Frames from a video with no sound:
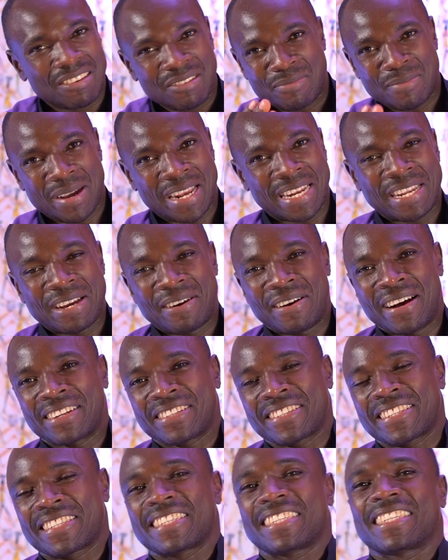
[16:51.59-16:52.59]
My dear
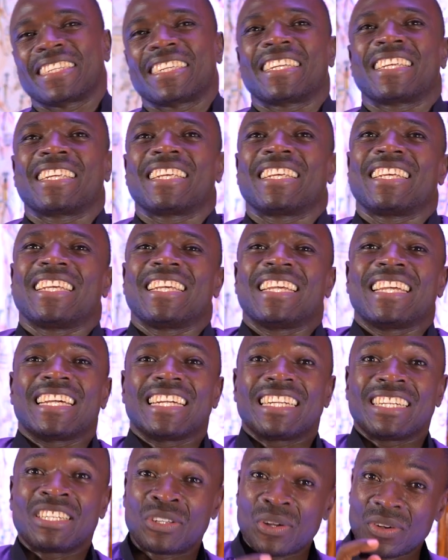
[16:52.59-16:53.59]
ones,
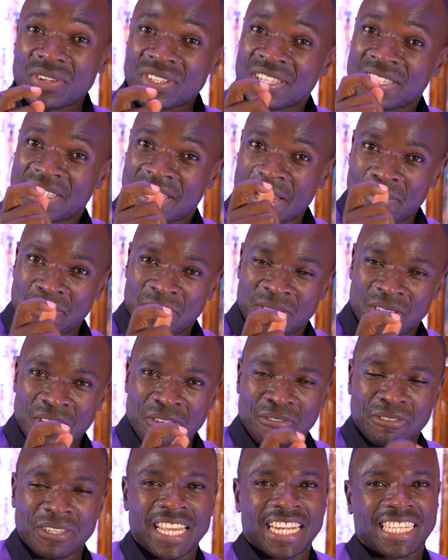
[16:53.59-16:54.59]
those steps,
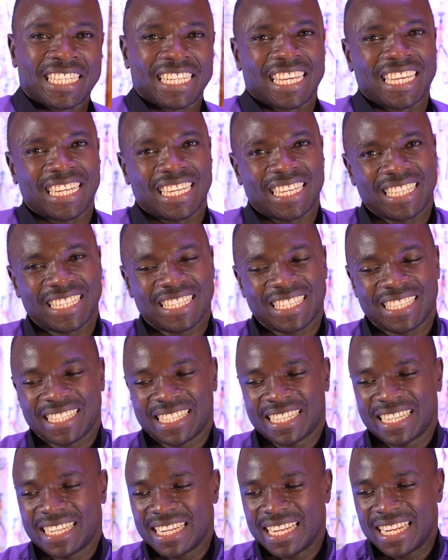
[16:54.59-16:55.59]
if they are taken,
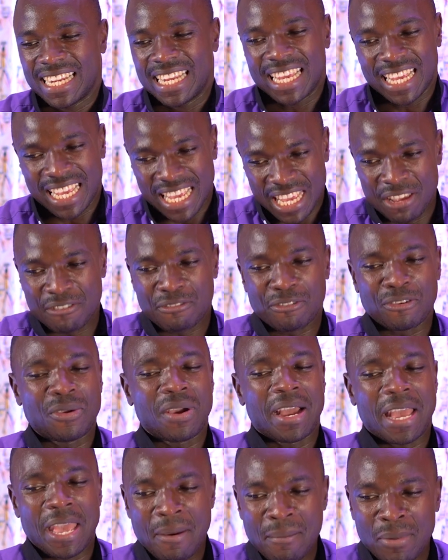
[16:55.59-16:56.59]
if
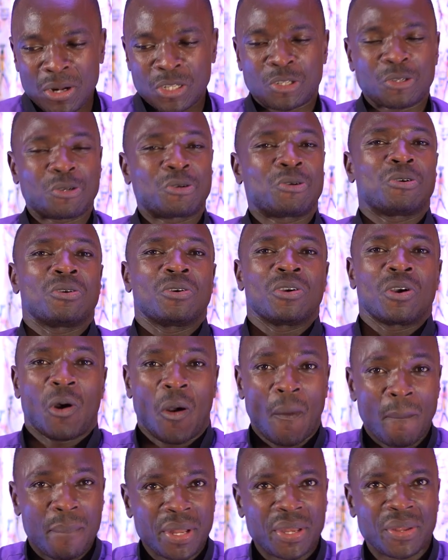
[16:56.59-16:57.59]
you are able to
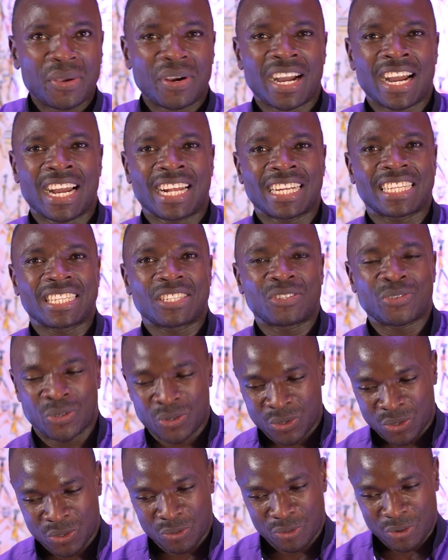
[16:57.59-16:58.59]
open your heart to
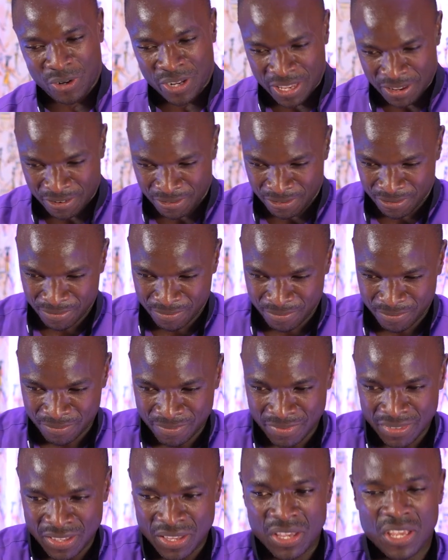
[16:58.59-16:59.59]
choose to forgive,
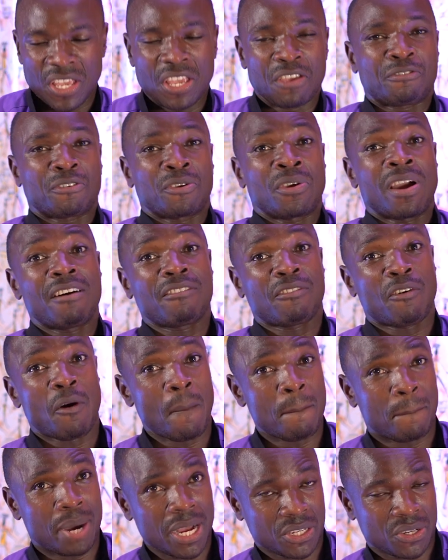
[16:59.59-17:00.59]
if you have
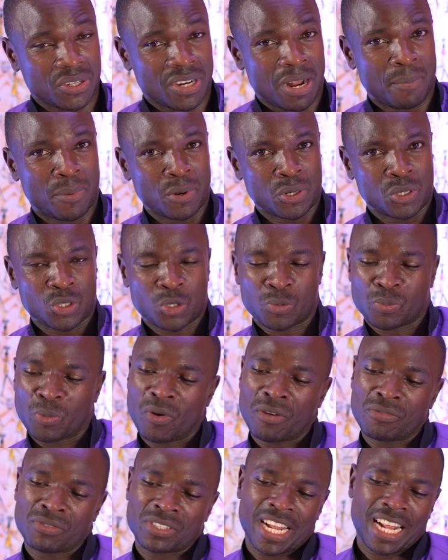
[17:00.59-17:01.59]
compassion upon those
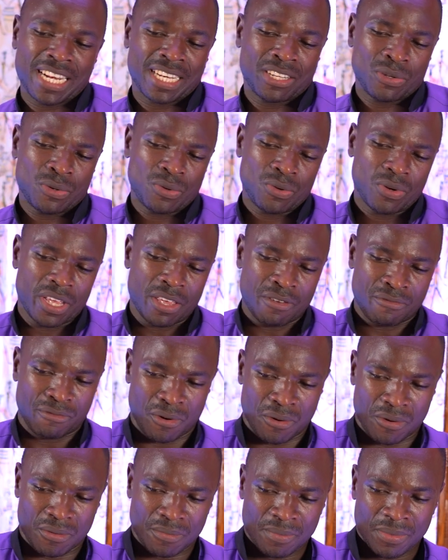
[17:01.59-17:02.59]
people who have done you
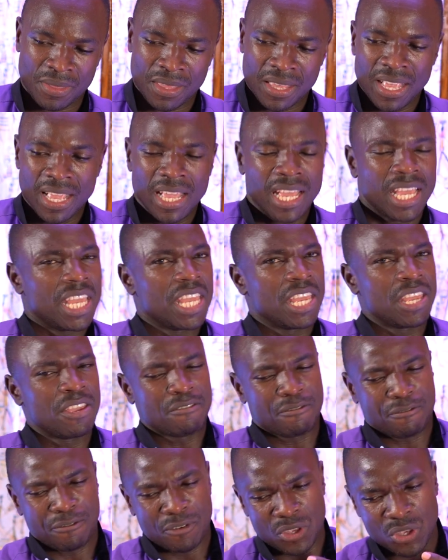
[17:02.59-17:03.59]
evil,
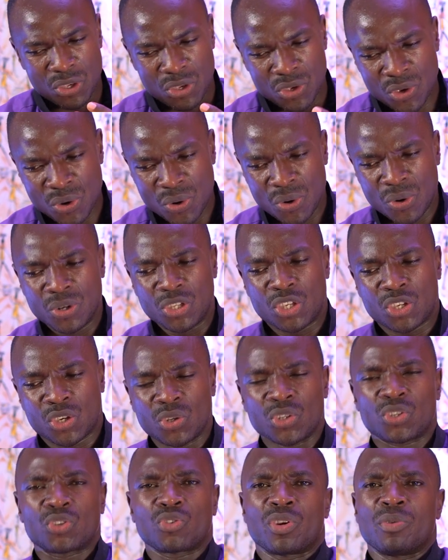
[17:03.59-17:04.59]
if you
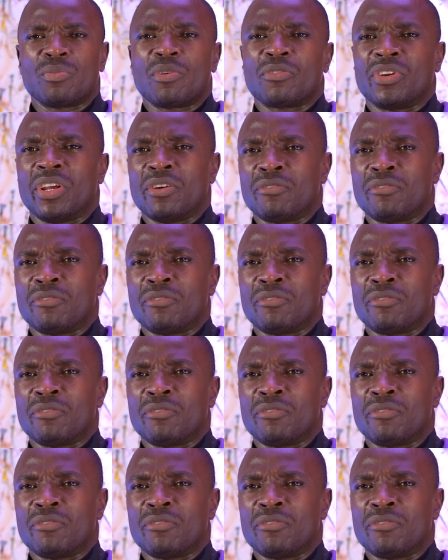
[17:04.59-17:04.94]
choose to remove